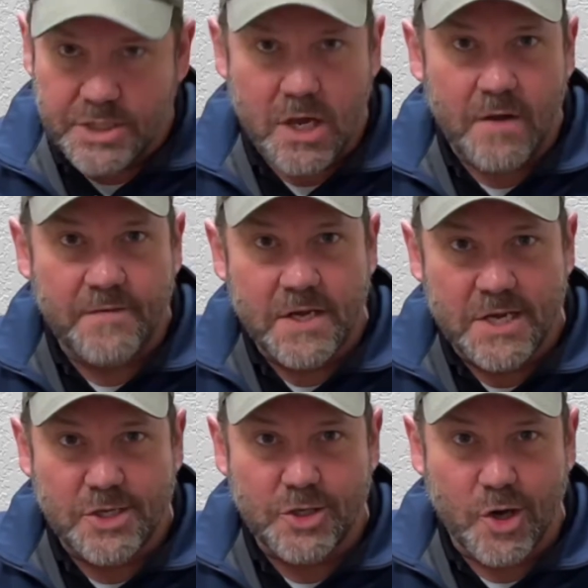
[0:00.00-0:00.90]
off the
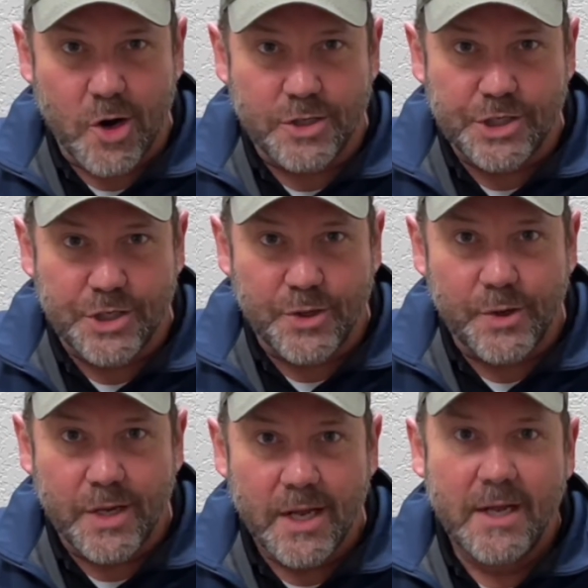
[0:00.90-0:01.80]
discharge chute
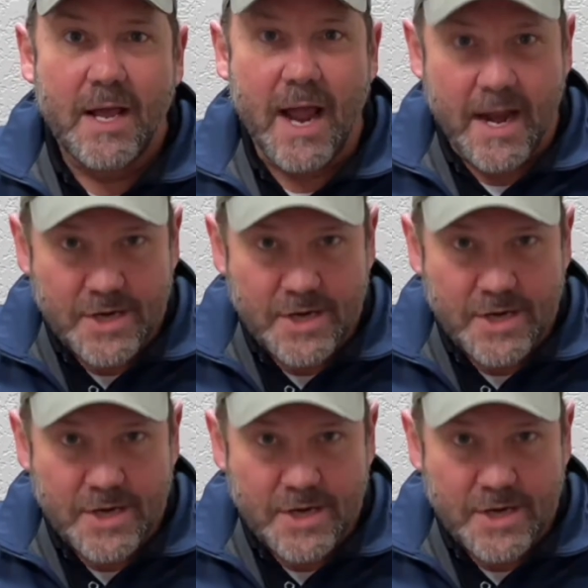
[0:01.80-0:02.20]
and